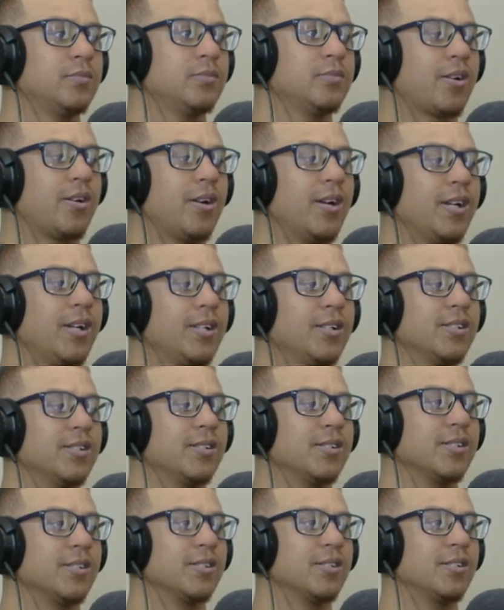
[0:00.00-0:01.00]

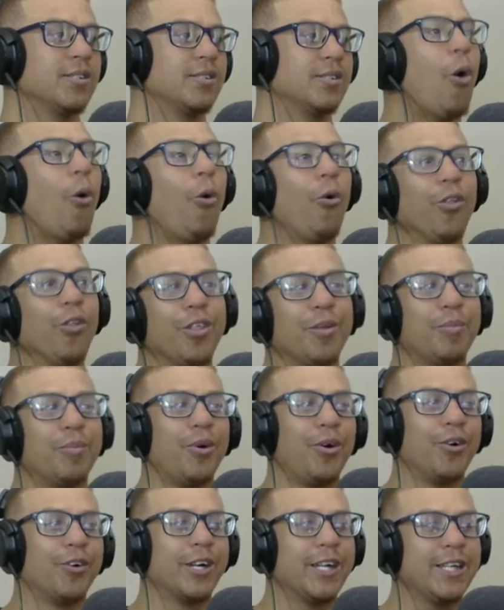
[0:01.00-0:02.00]
Crazy. All the
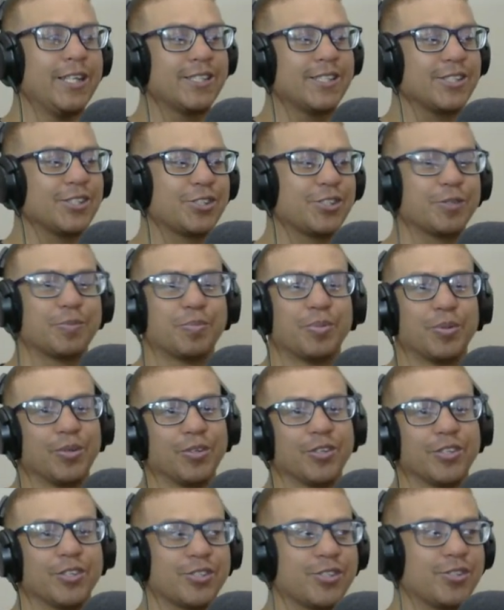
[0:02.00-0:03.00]
more reason to
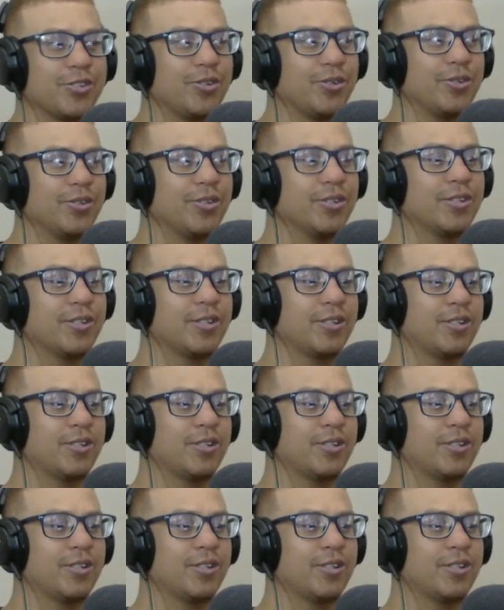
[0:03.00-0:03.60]
pull the sword.